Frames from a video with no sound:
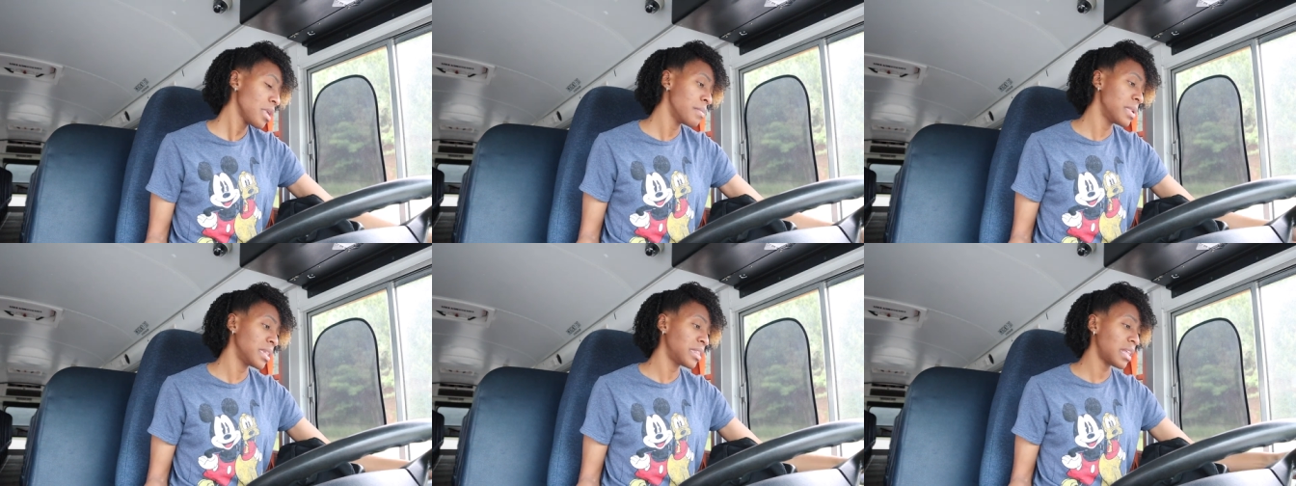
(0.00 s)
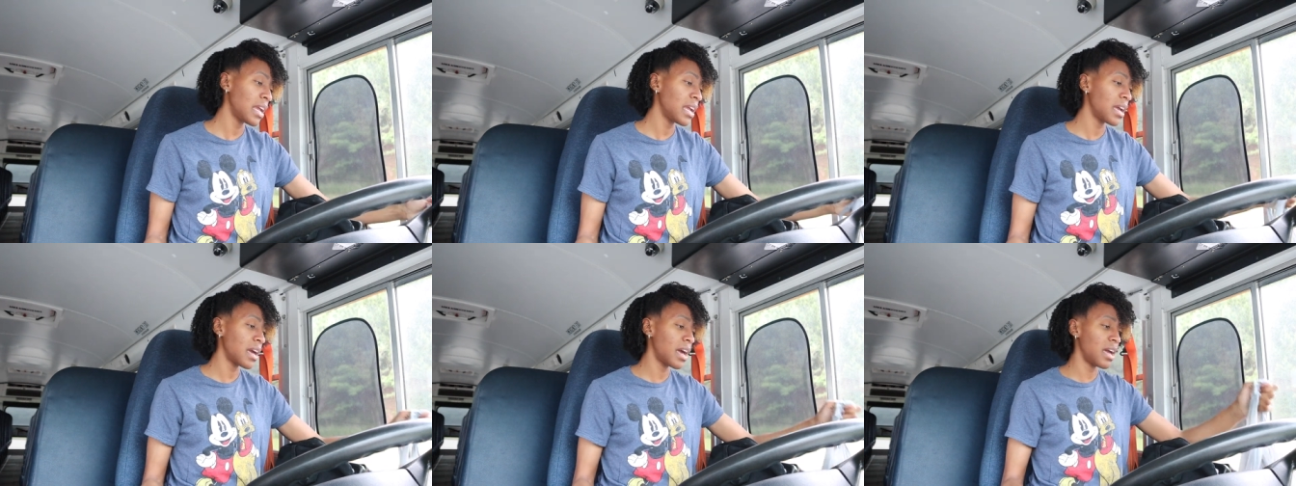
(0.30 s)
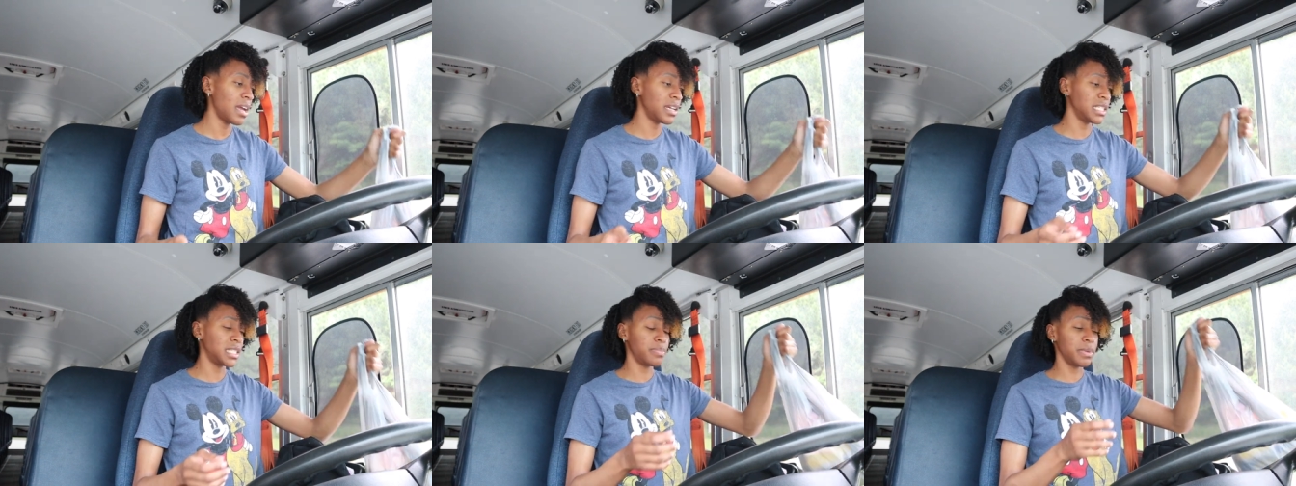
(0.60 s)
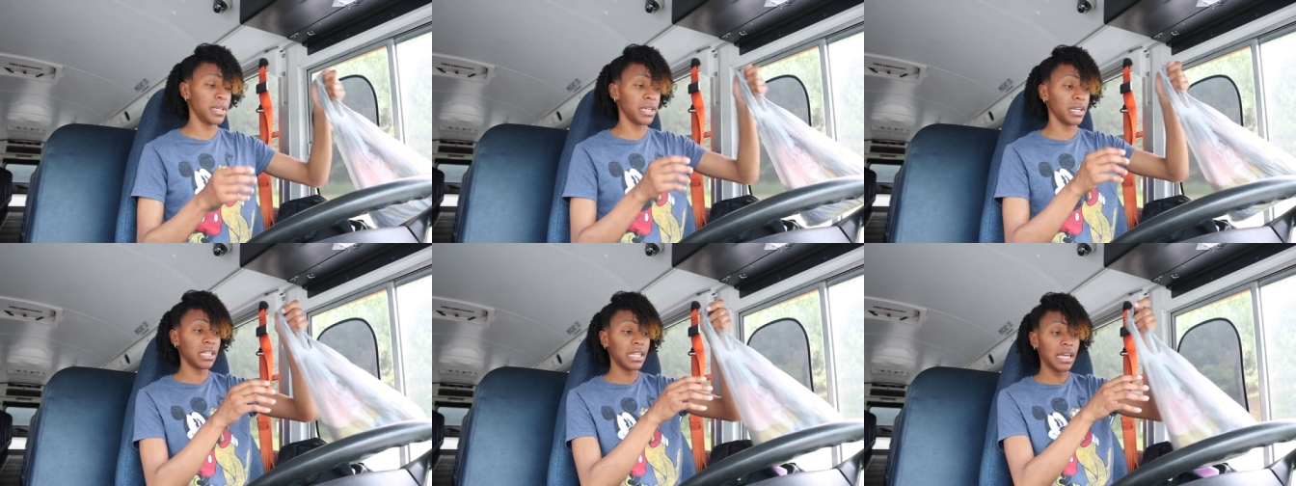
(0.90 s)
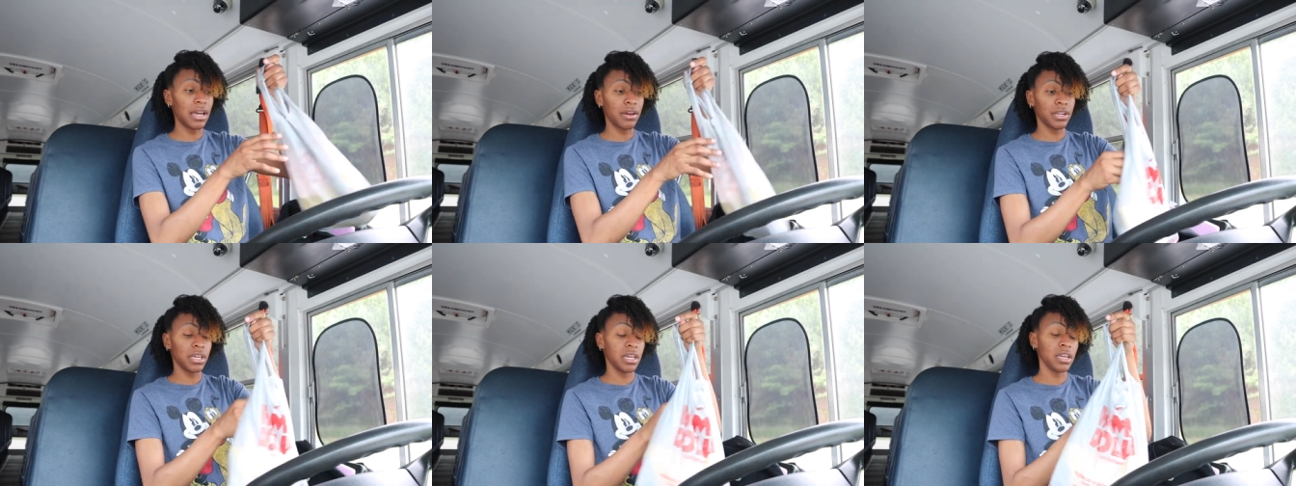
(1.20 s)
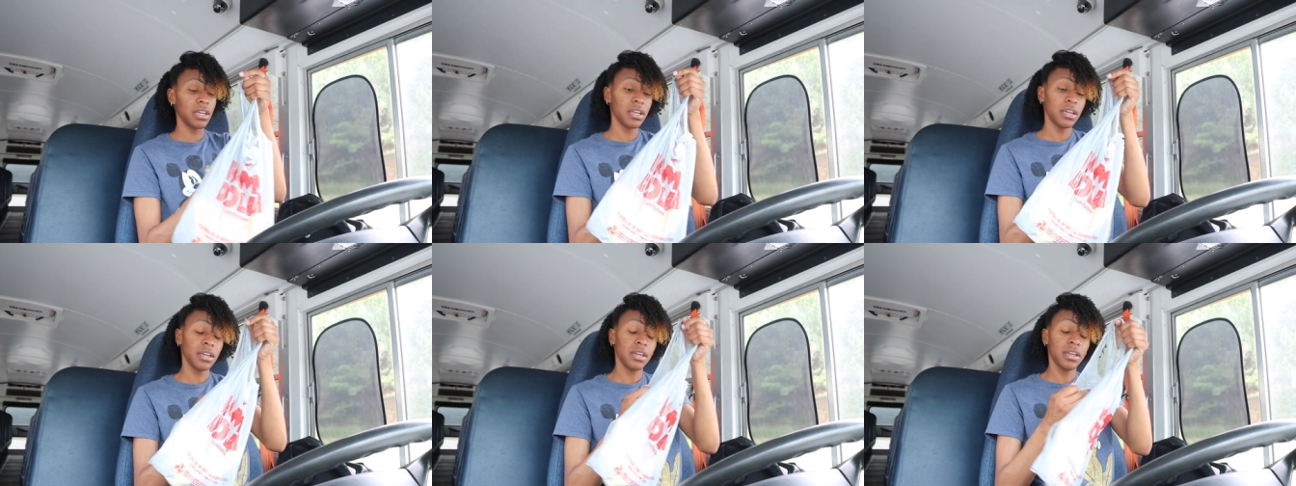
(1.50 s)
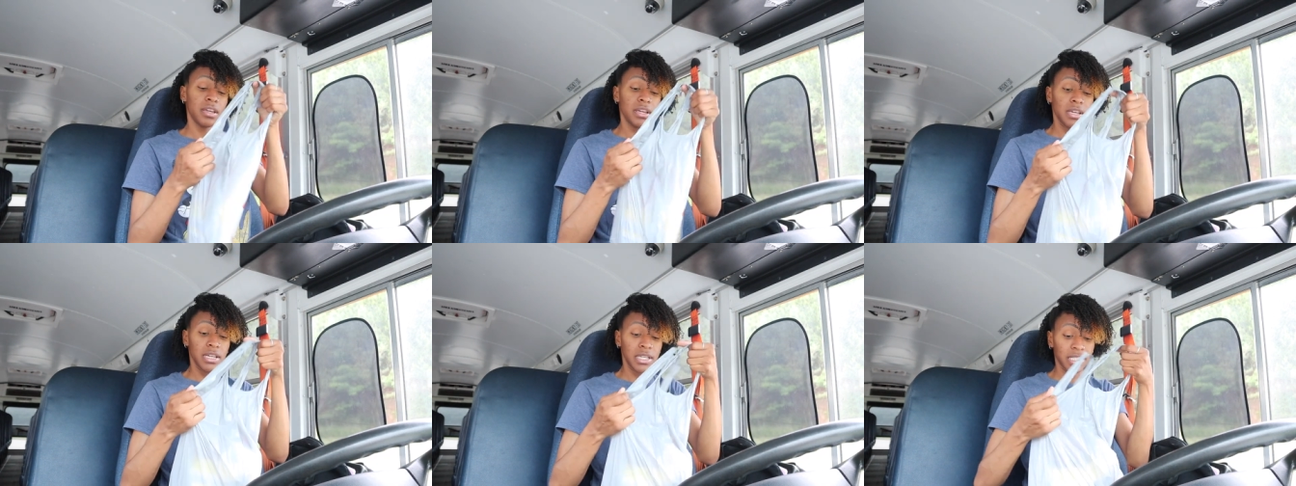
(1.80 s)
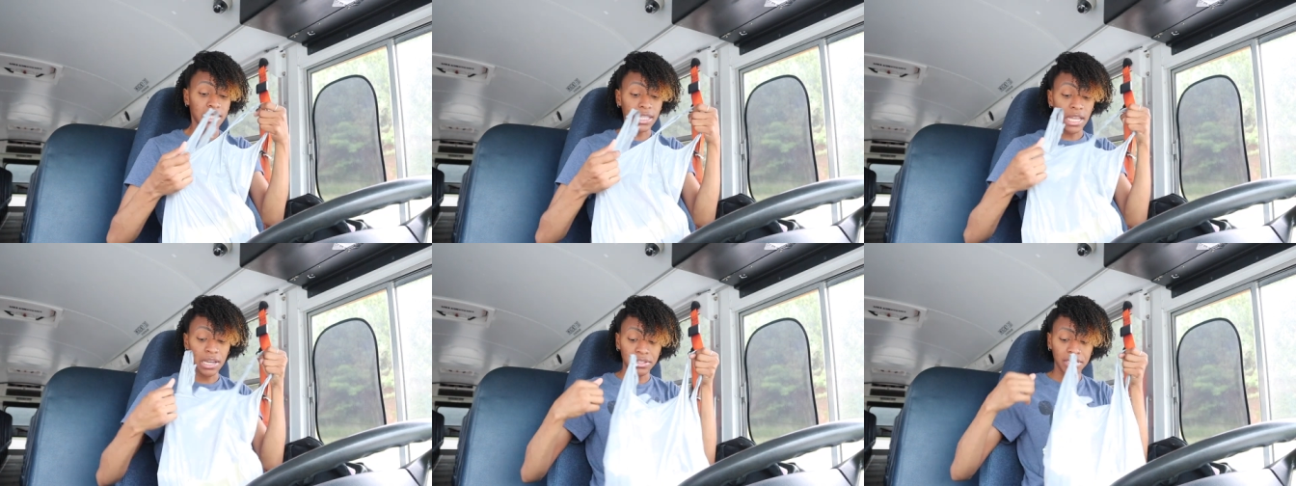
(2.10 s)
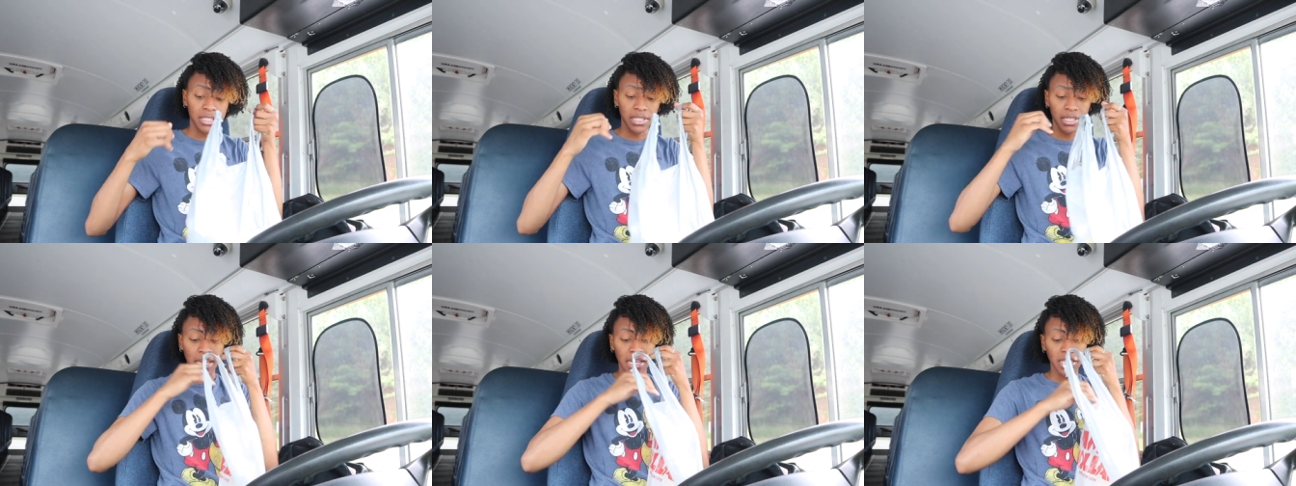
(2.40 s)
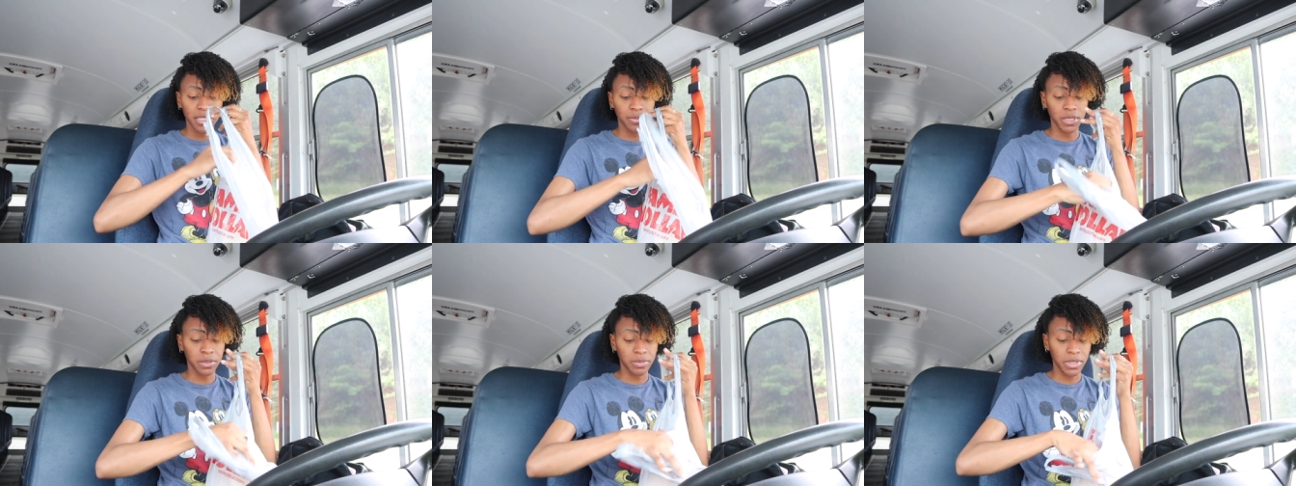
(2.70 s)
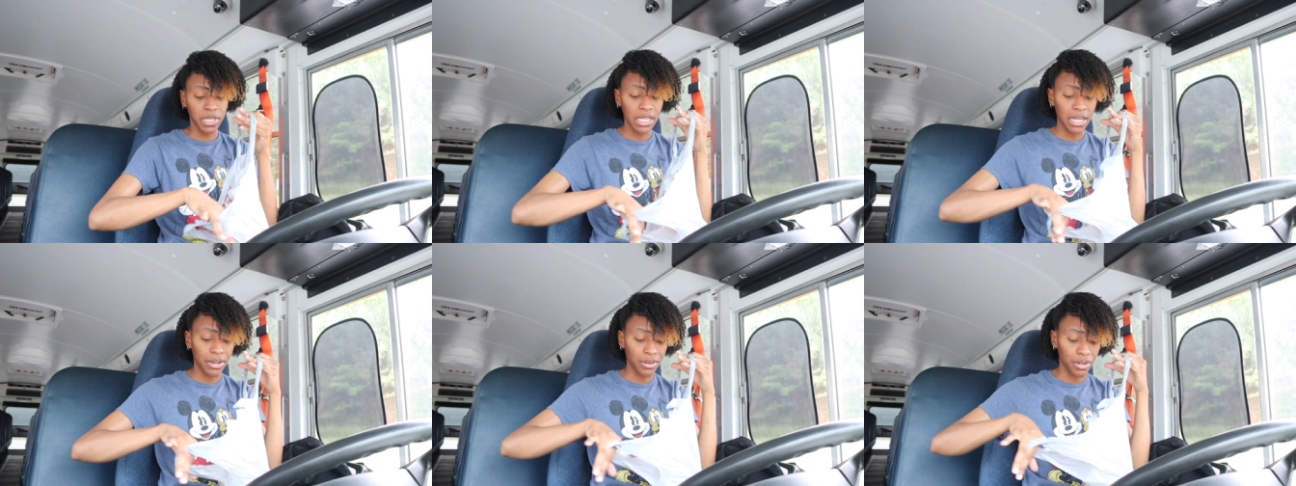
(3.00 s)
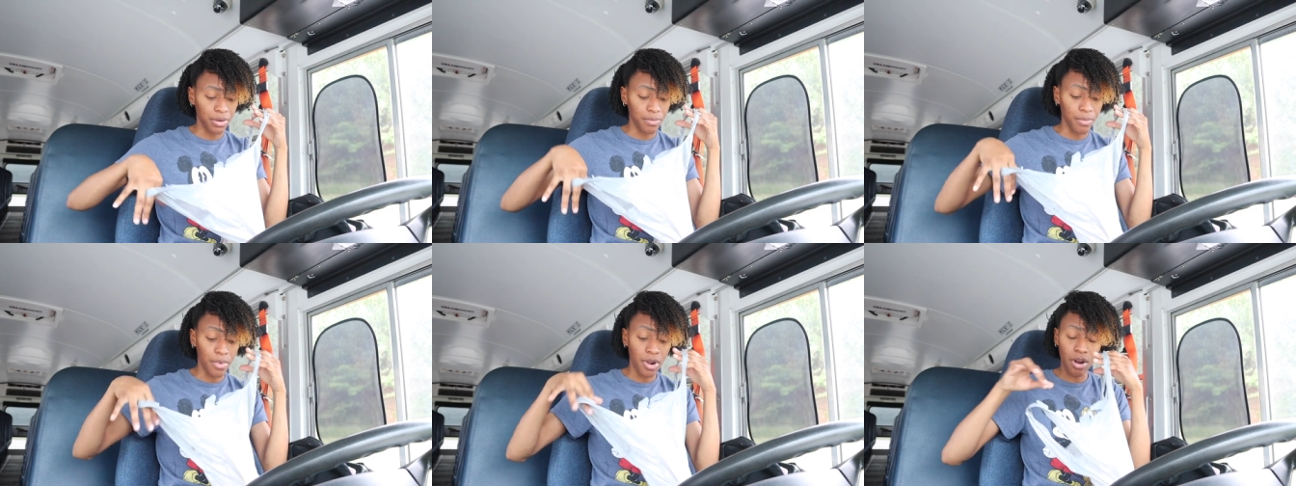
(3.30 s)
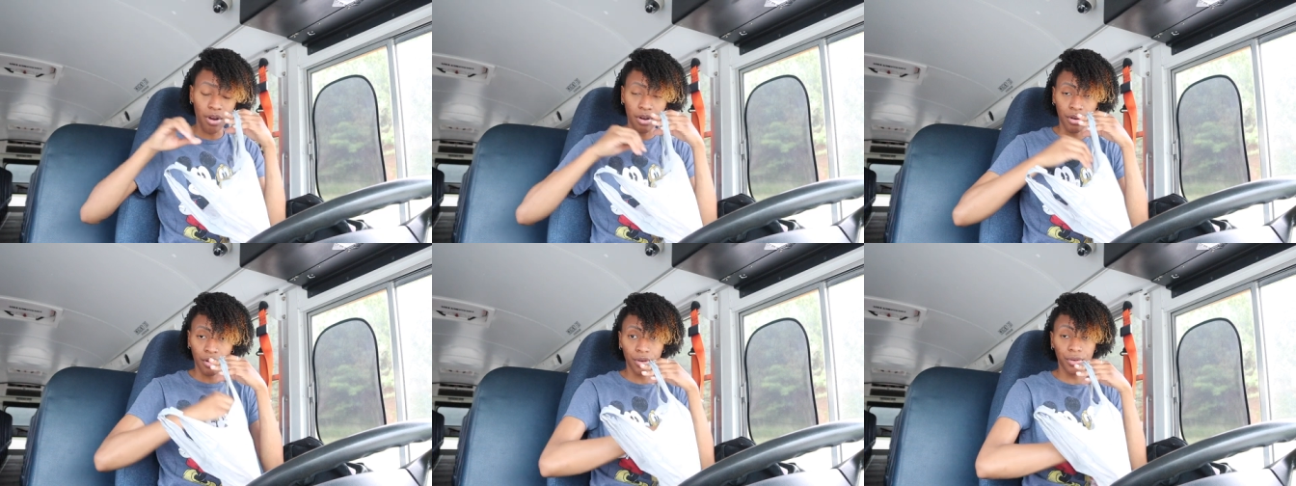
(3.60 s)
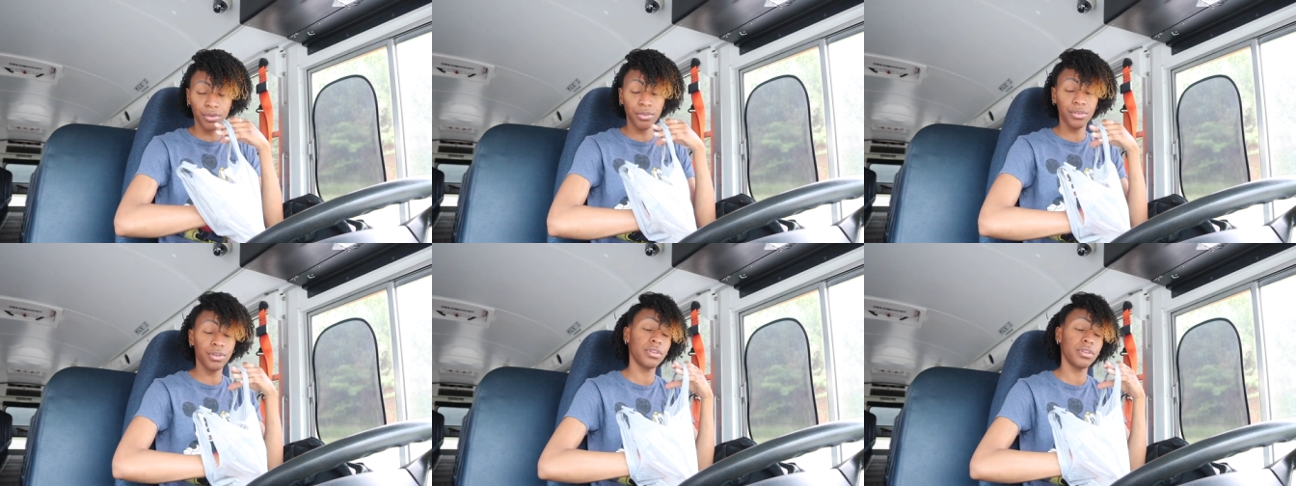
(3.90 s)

So thank God it's been cloudy. It's cloudy today, it's supposed to be cloudy tomorrow.